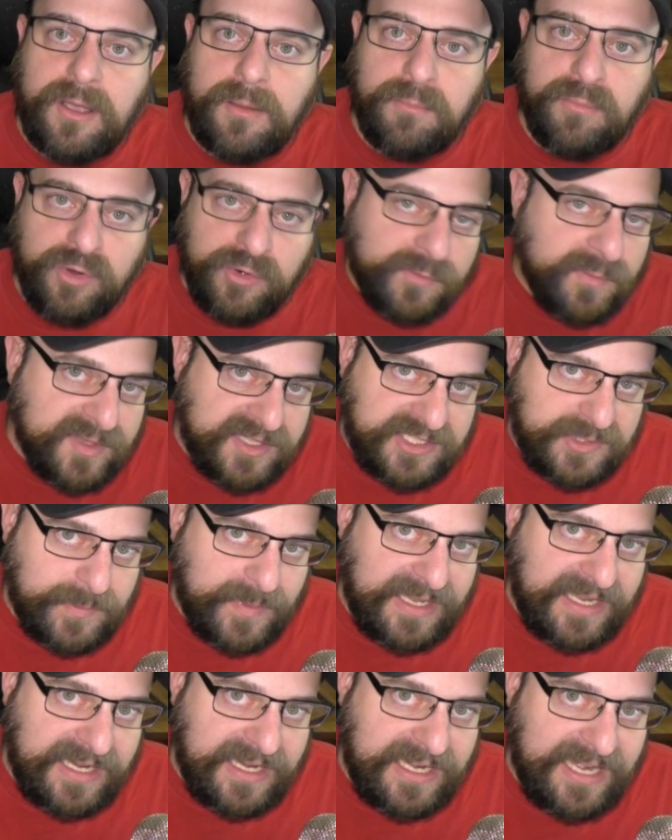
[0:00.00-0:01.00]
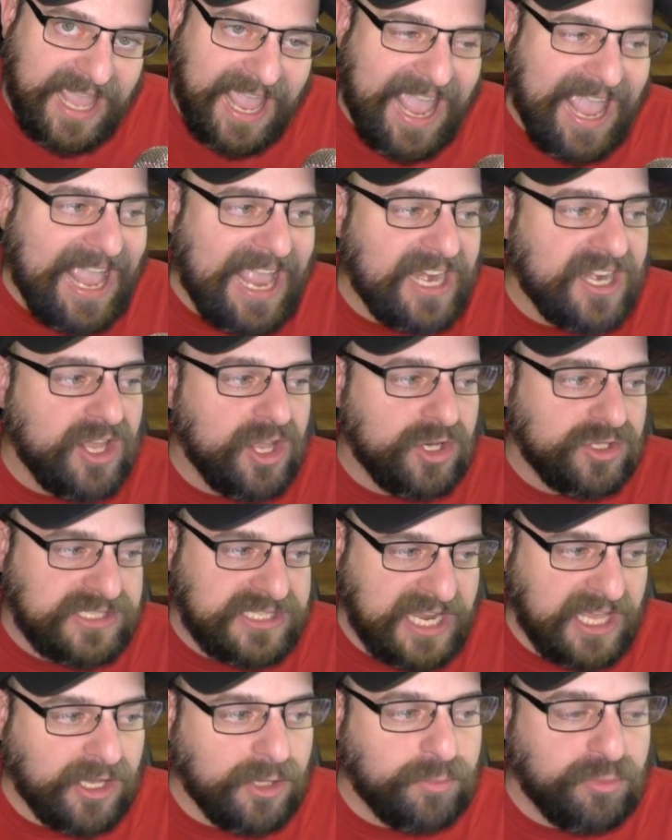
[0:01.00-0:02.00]
movement speed and
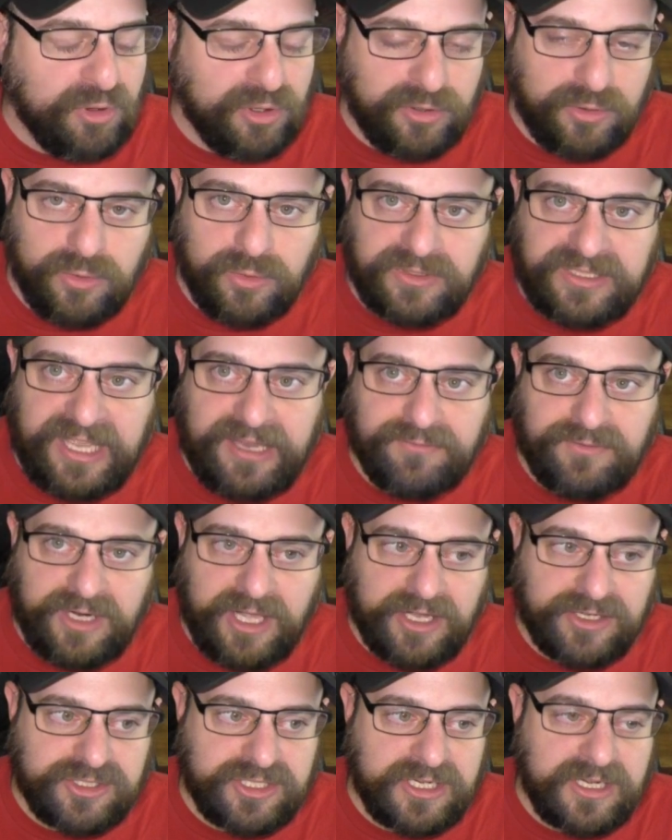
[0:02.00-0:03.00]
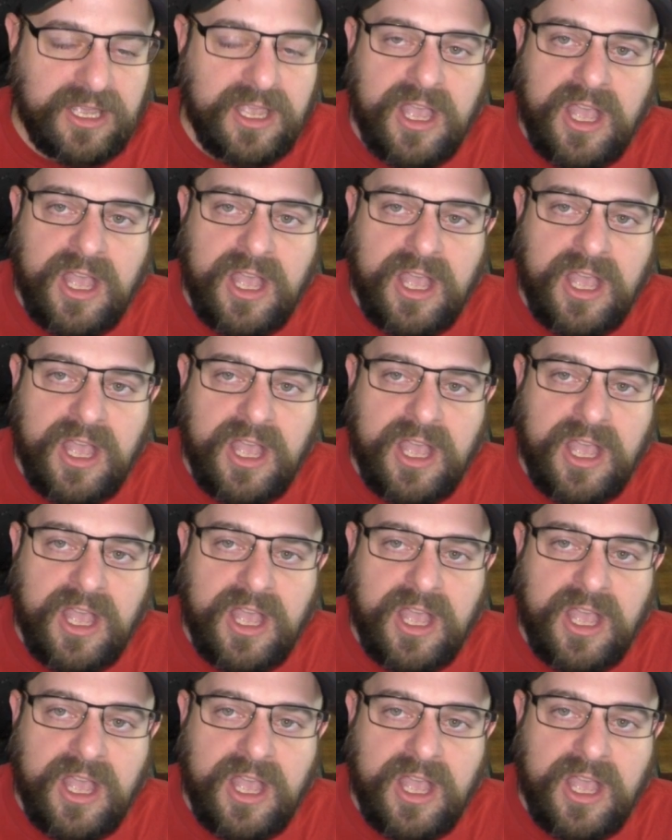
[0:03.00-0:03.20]
teleport cooldown reduction.